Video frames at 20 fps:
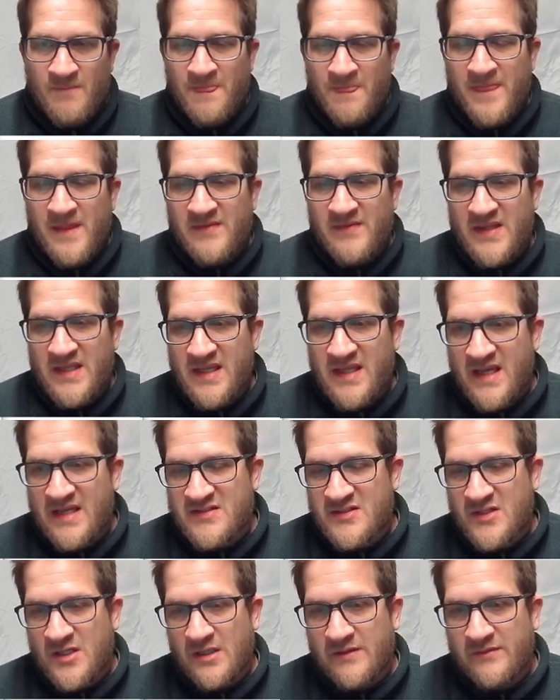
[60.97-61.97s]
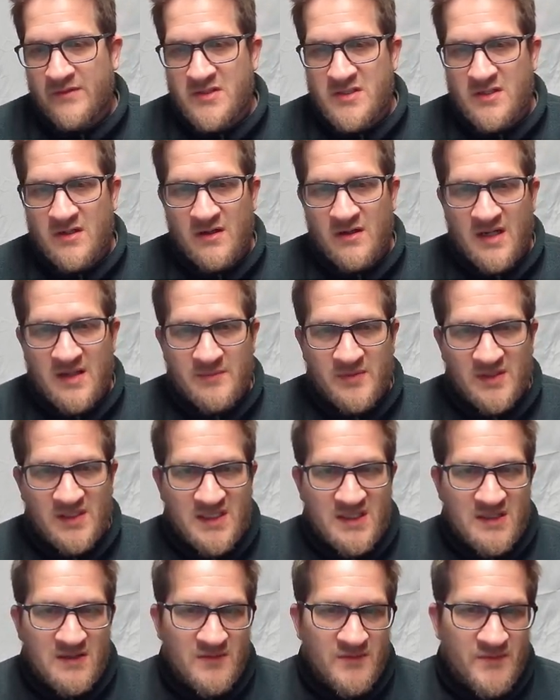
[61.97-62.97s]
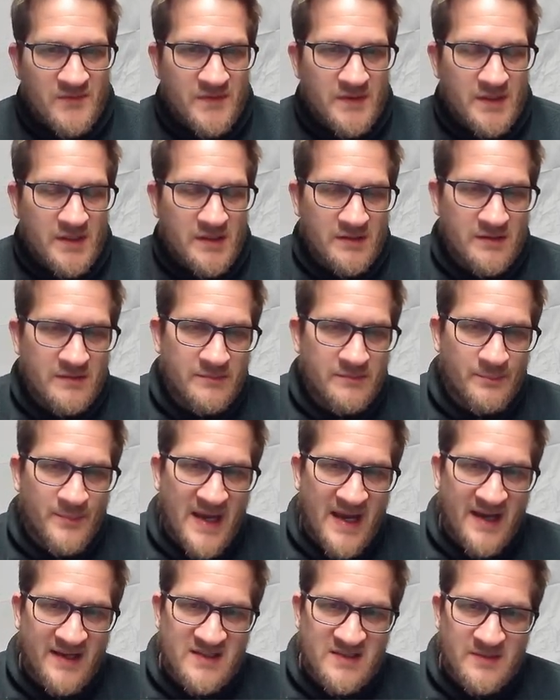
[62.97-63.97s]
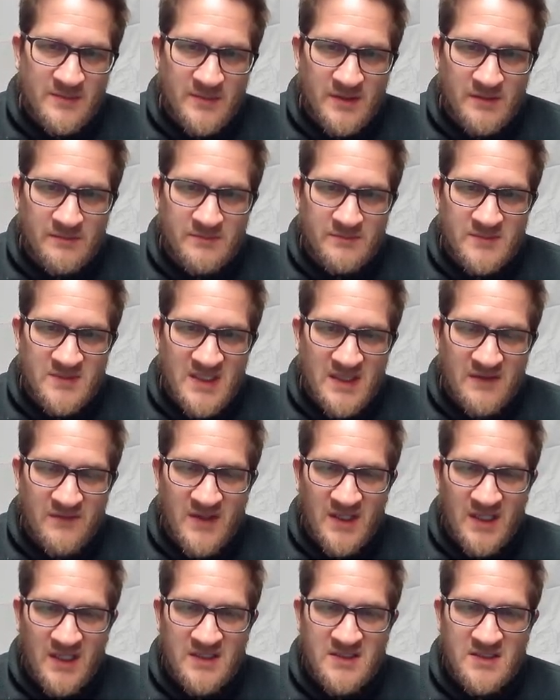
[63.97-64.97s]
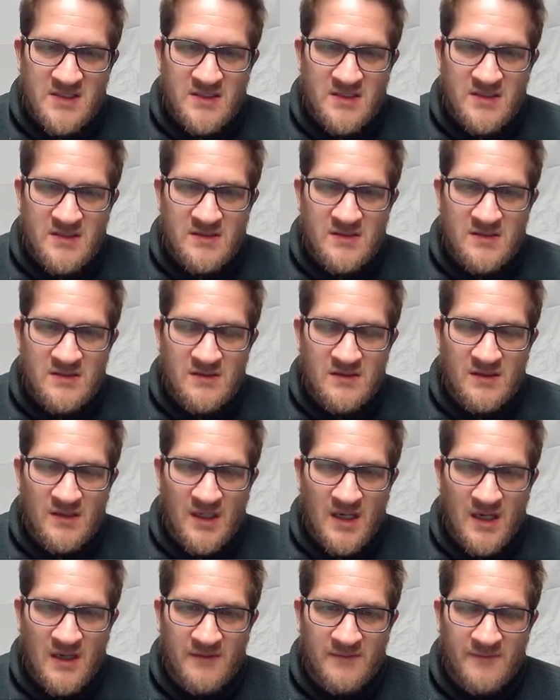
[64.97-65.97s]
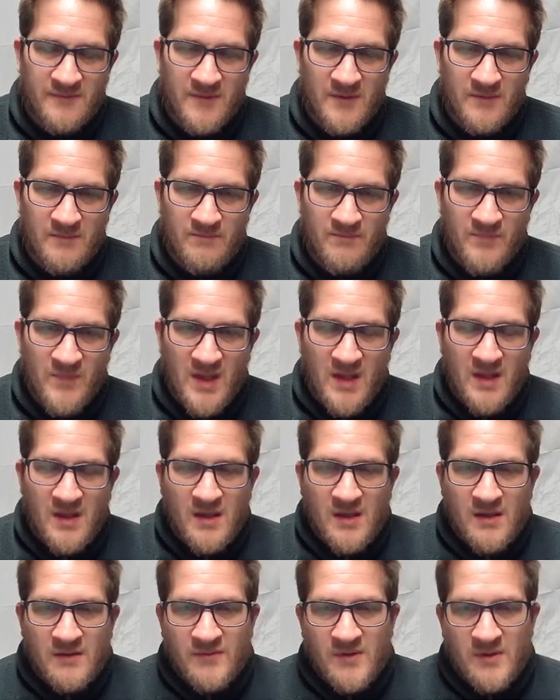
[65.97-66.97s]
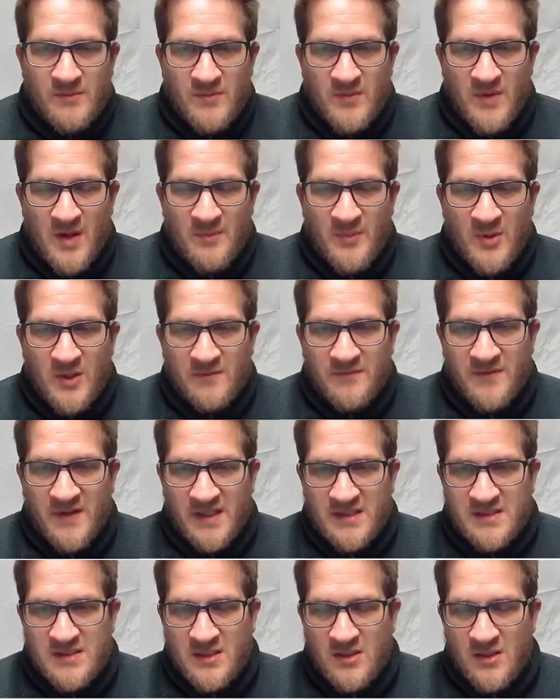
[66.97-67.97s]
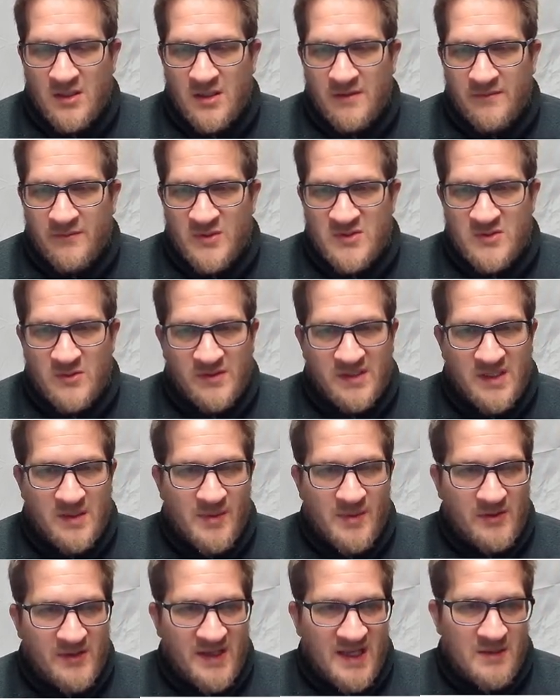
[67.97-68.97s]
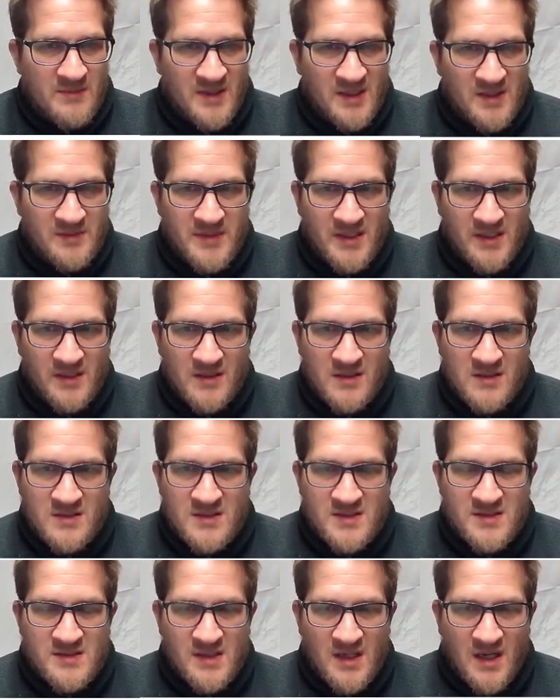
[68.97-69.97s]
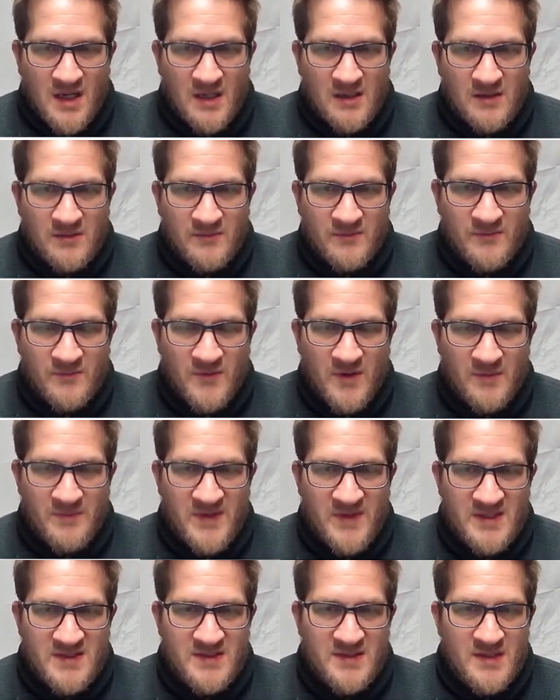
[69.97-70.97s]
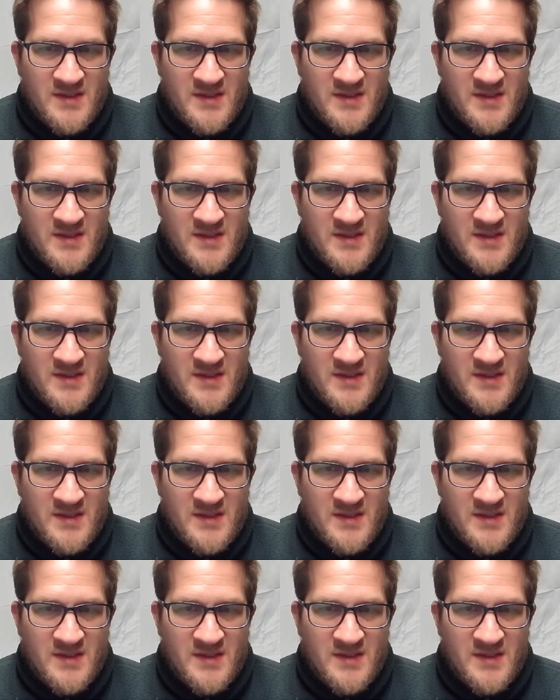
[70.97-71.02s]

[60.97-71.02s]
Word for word: the ES curvature. And I believe the maximum deviation uh, from from a perfect curve was only about eight millimeters uh, from this